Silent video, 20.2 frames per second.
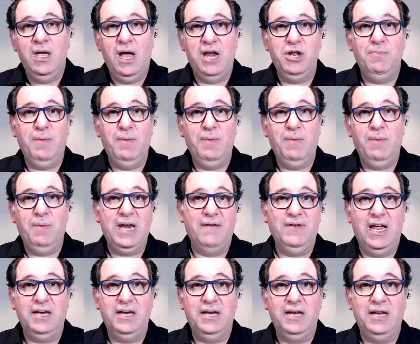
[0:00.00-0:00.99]
and you might have
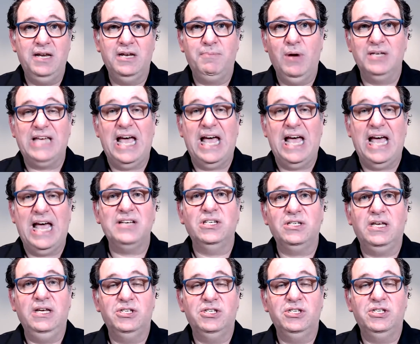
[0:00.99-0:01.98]
an A W S
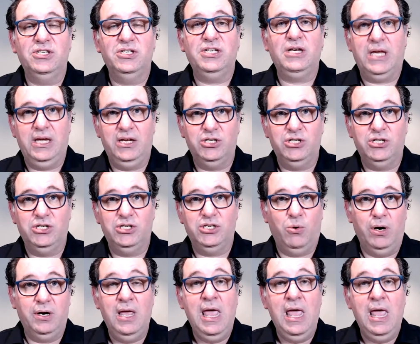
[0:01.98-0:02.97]
access key and secret key
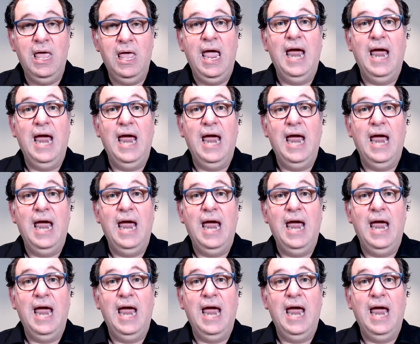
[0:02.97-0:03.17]
stored.